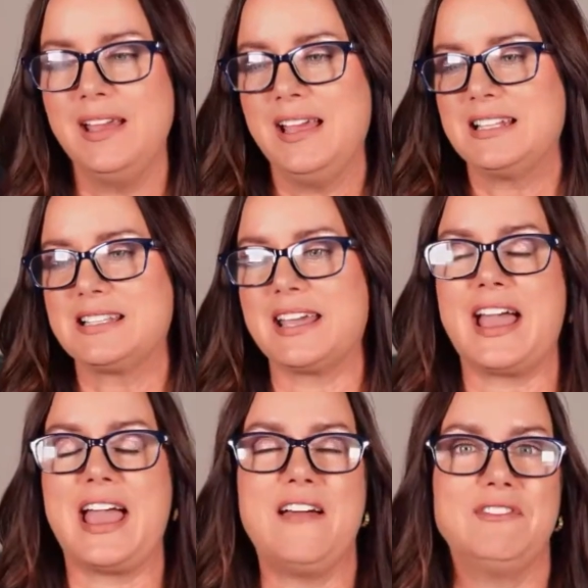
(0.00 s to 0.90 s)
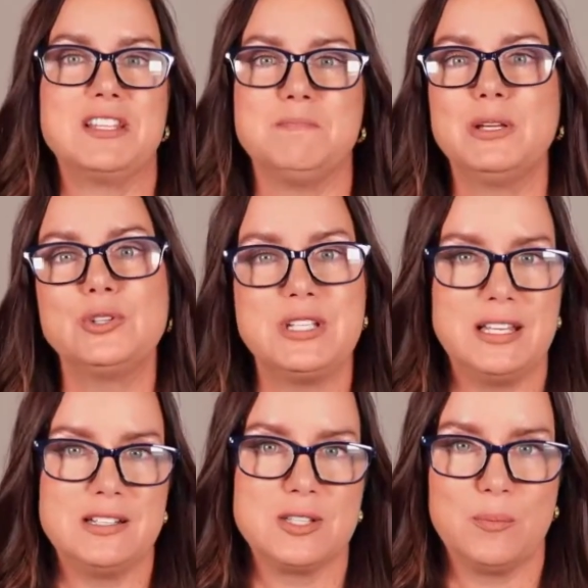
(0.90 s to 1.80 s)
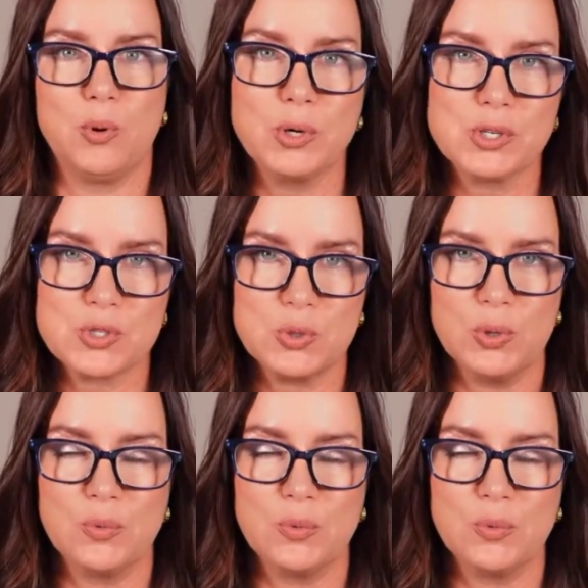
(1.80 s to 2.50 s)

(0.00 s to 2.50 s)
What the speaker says: It's like I have this built in support tool,